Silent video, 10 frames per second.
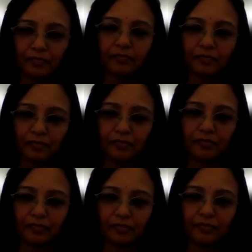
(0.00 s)

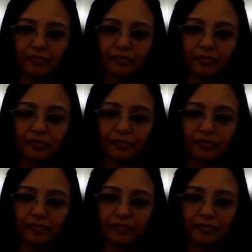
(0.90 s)

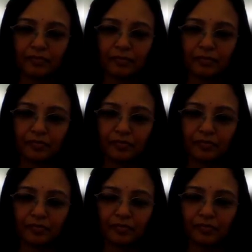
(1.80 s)

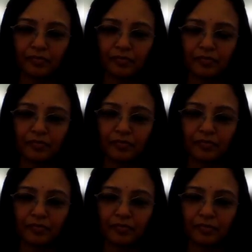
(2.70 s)

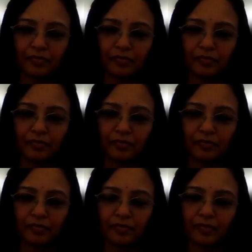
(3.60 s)

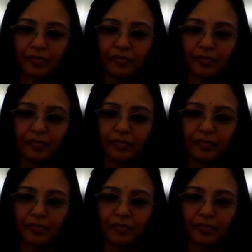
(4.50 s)
(silent)